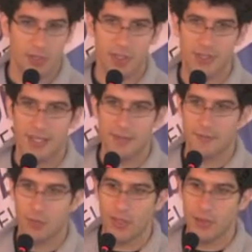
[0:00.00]
We're going to
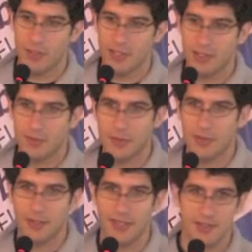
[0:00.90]
dive way, way deeper
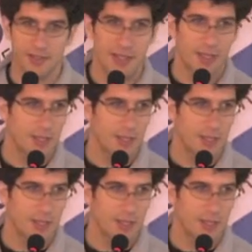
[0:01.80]
than this.